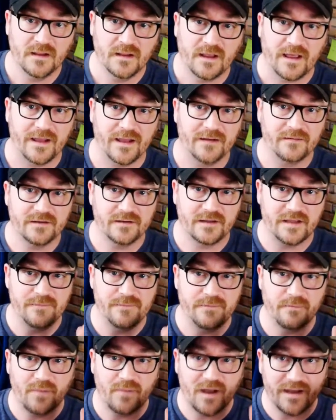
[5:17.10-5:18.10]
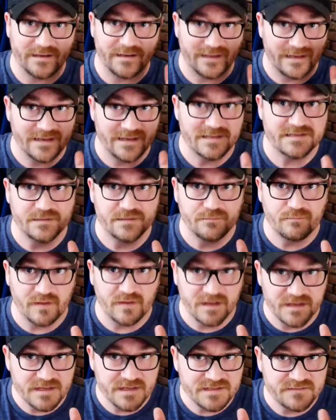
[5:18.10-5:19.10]
And keep in mind, it is in,
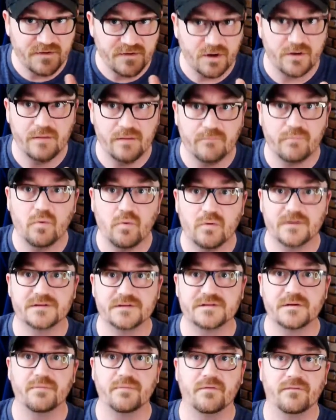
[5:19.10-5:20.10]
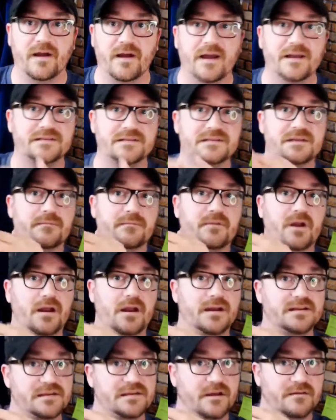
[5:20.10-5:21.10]
it is very important to provide some kind
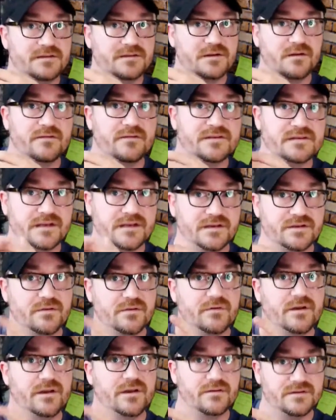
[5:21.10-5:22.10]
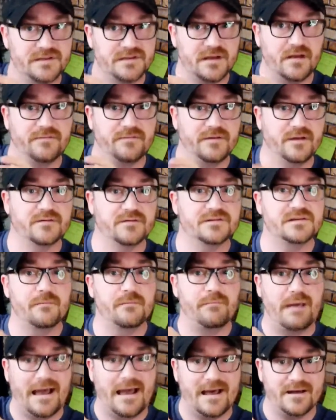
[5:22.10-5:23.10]
of self service, like do it yourself. Here's the
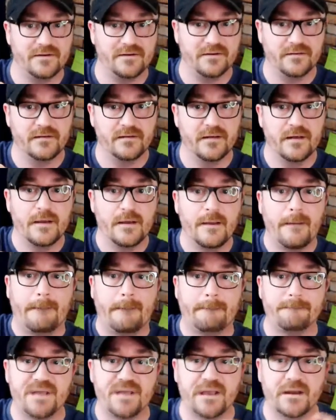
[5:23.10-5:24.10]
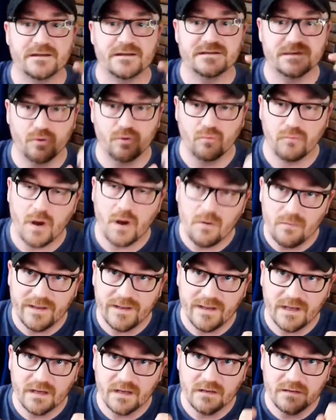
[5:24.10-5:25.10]
pattern because
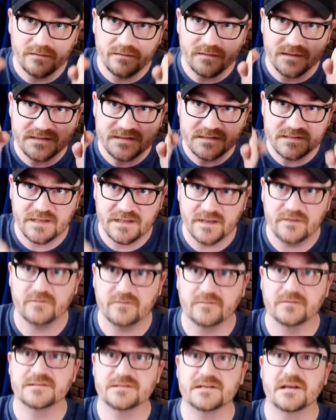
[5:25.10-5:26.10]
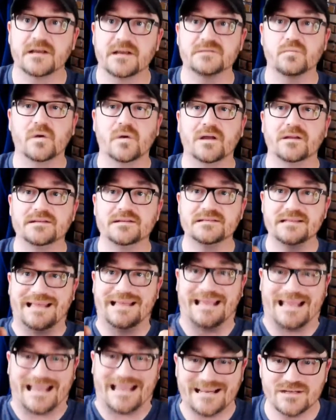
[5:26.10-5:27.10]
growing the skills as well as the
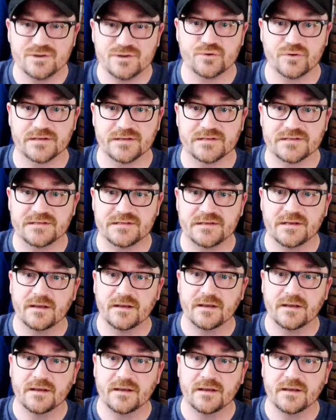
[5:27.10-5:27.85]
interest